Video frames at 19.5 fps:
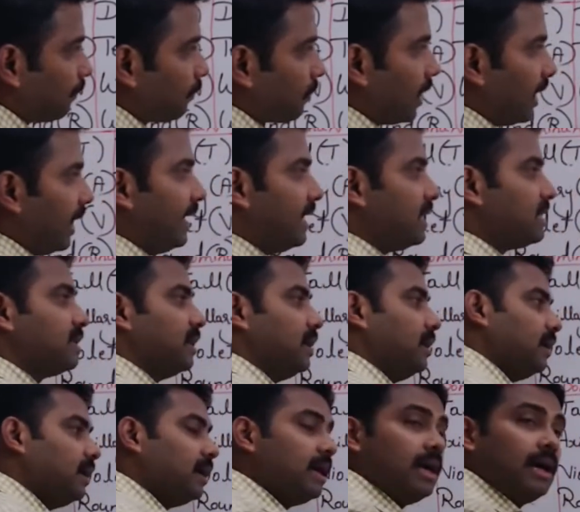It is the
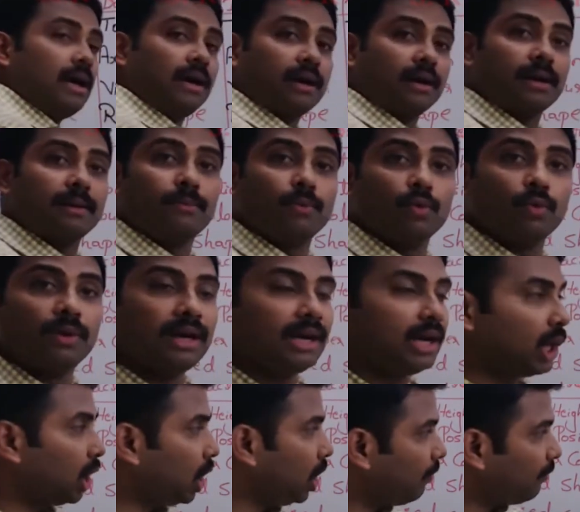removal
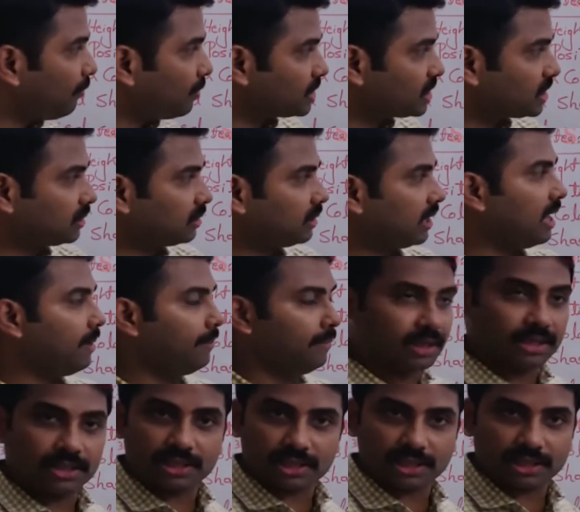of stamens.